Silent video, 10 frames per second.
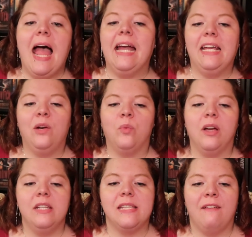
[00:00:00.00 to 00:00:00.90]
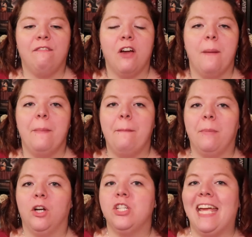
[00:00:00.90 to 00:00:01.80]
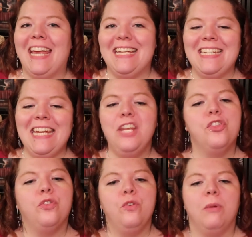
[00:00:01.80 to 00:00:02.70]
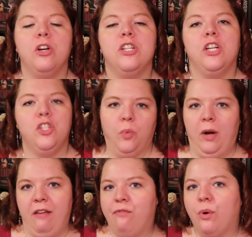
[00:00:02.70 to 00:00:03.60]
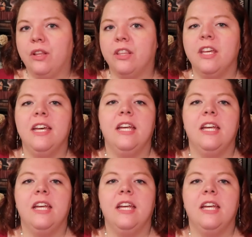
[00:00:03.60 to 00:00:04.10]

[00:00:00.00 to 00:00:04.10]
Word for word: and it runs from March 18th through March 24th.